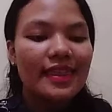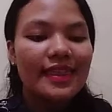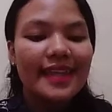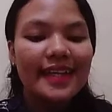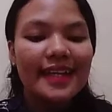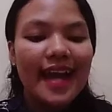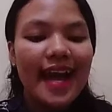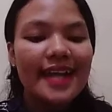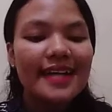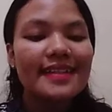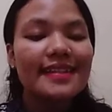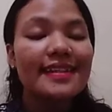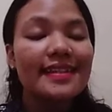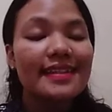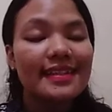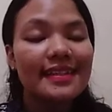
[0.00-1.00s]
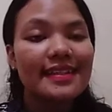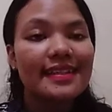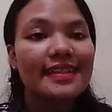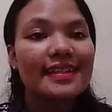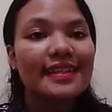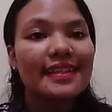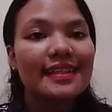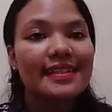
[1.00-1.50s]
that
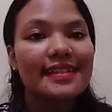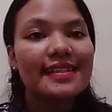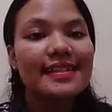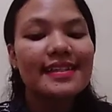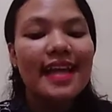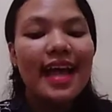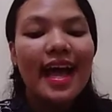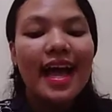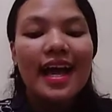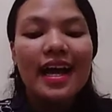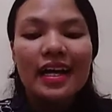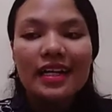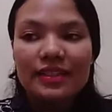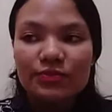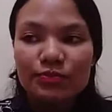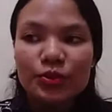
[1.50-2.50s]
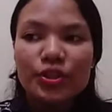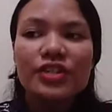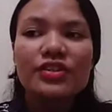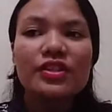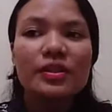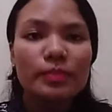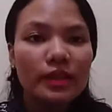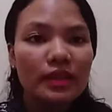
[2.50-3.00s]
identity is
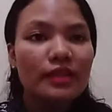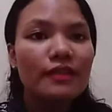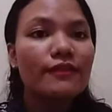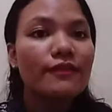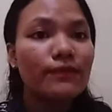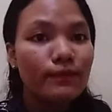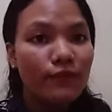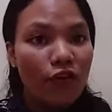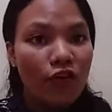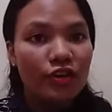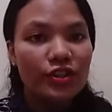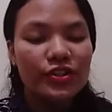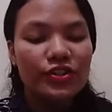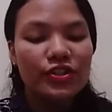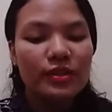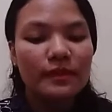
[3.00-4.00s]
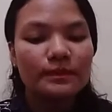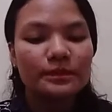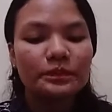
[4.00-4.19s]
principally forged.